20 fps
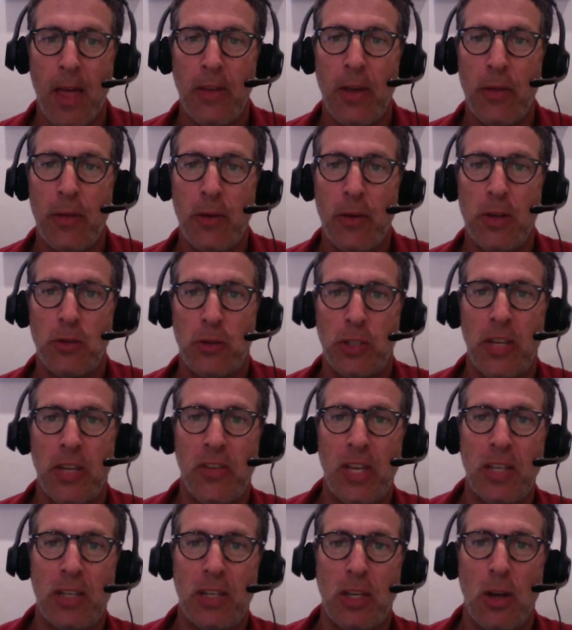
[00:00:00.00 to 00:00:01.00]
The other interesting
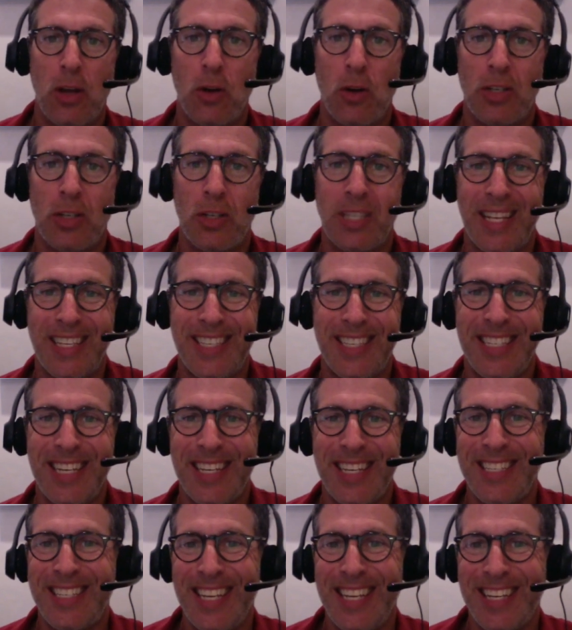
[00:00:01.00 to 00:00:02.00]
thing to note is that
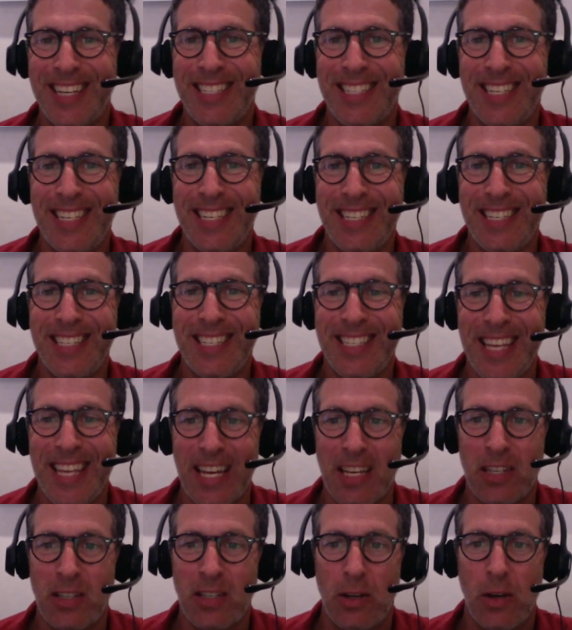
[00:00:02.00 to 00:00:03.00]

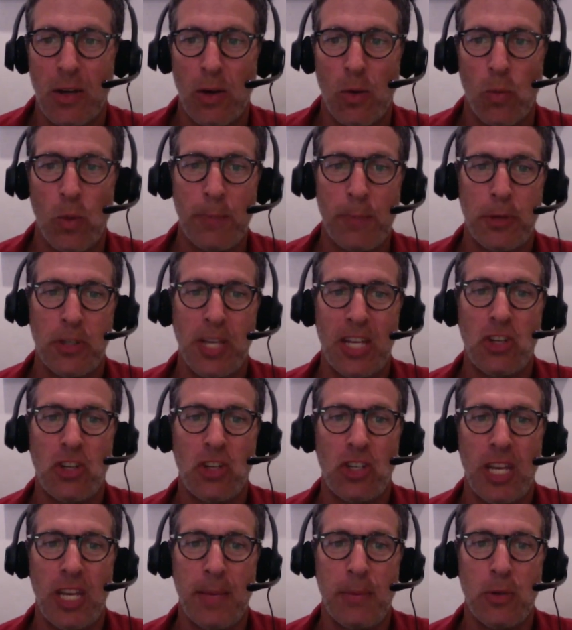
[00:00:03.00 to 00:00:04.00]
666 win
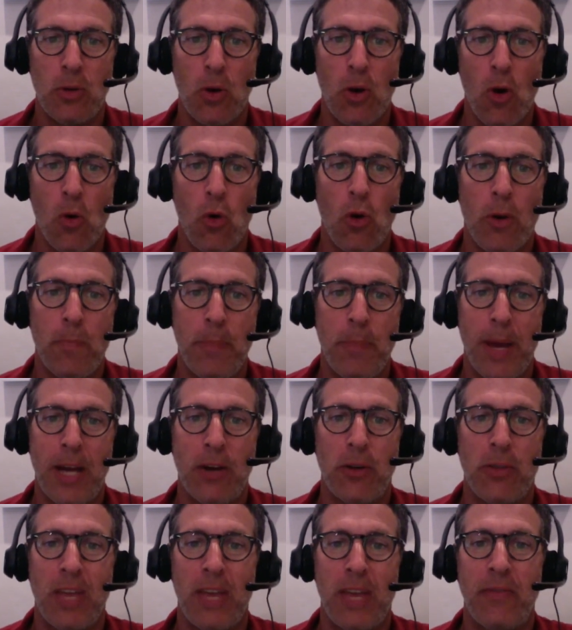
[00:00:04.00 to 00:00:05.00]
percentage teams were
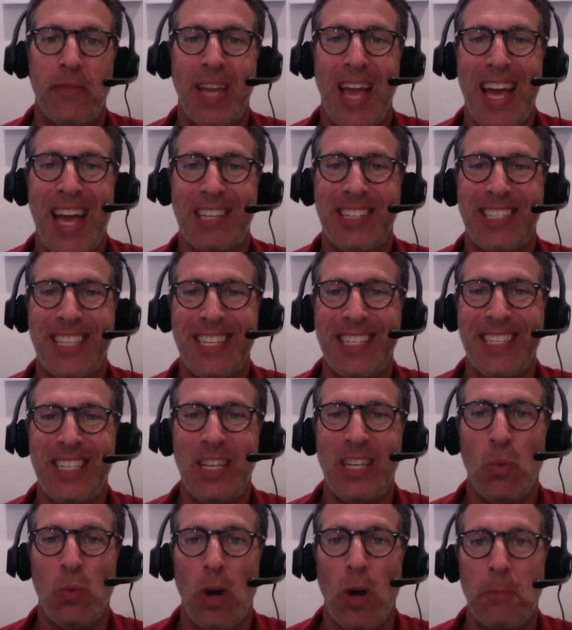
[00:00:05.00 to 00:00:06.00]
better. They've cashed
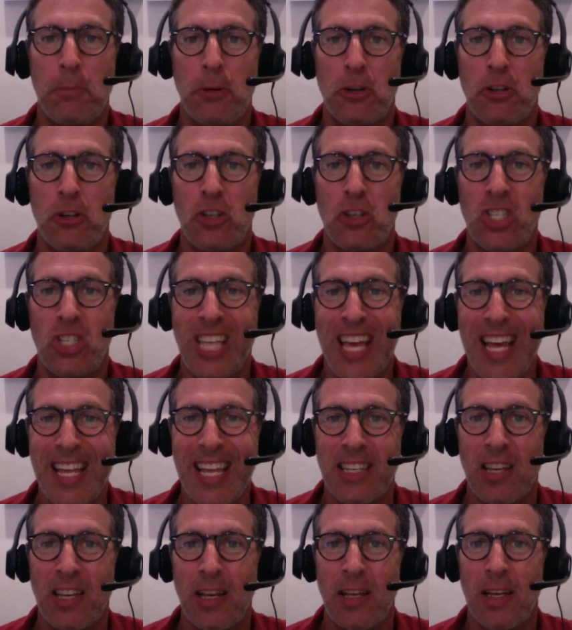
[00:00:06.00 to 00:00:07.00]
61%
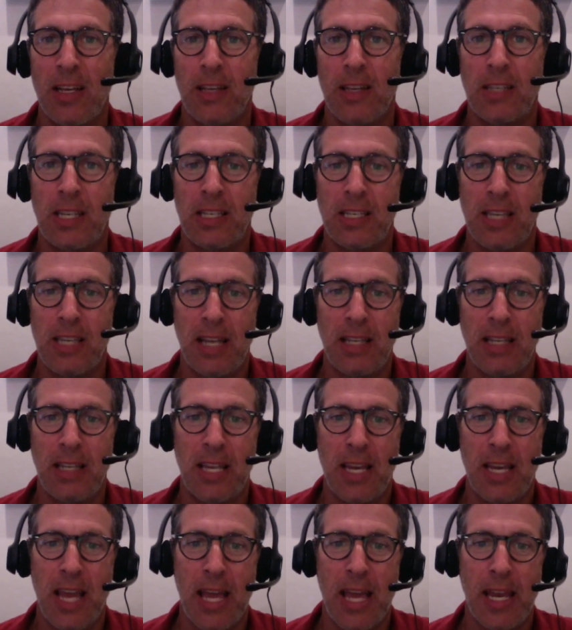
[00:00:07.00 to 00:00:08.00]
since
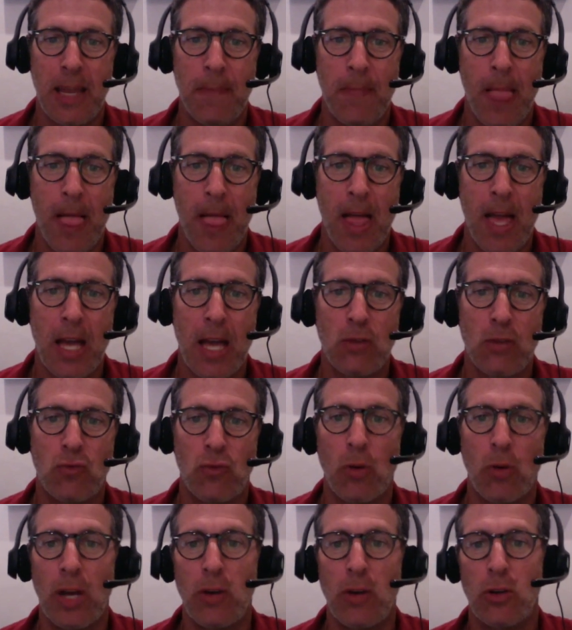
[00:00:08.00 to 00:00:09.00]
1980 as
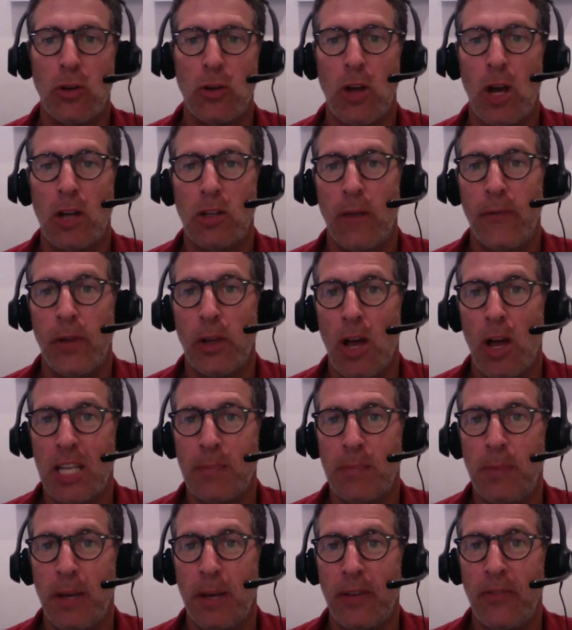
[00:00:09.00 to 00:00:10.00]
road underdogs off a
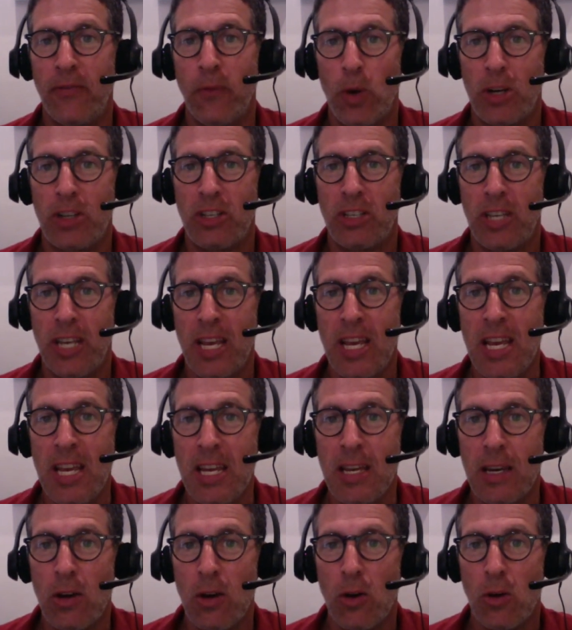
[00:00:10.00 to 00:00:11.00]
loss by
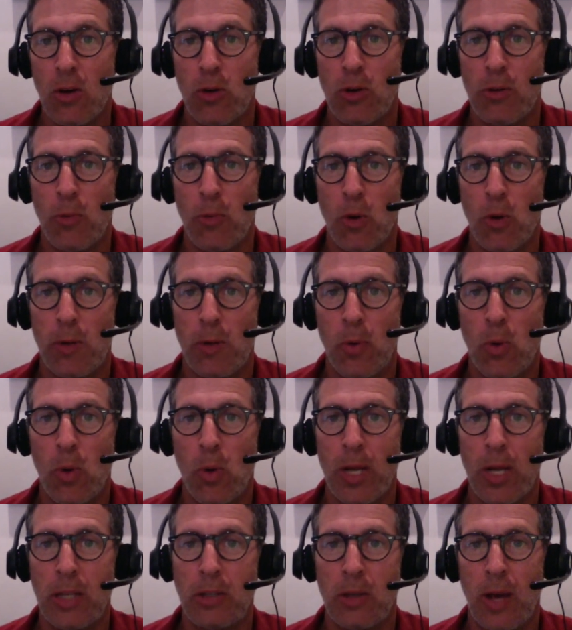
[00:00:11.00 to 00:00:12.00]
14 or more
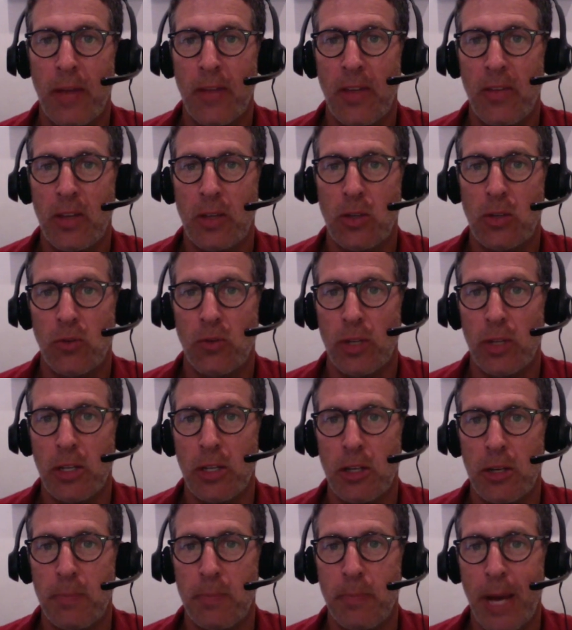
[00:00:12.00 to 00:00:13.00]
points. So I think this is a
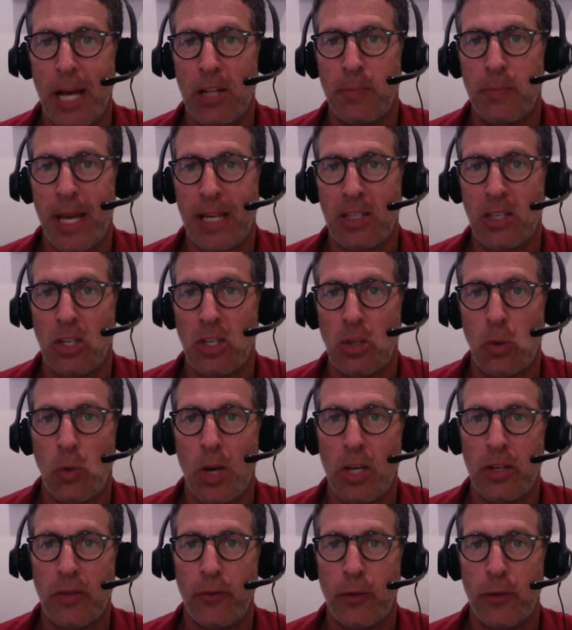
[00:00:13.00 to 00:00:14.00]
really good bounce back
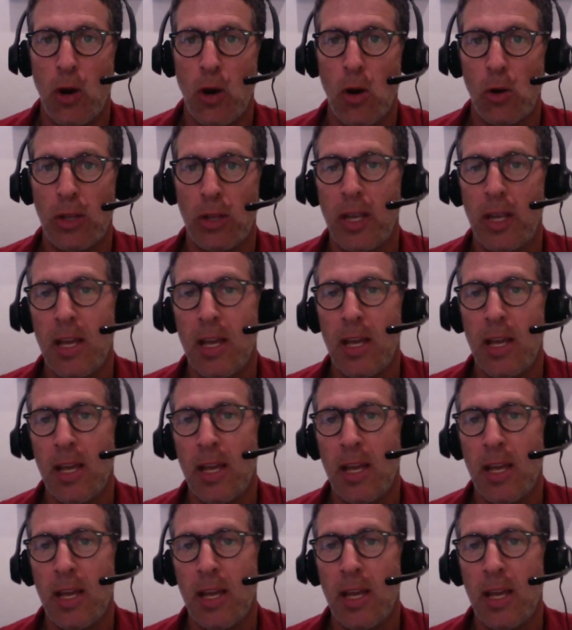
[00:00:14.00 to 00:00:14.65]
situation for Oakland.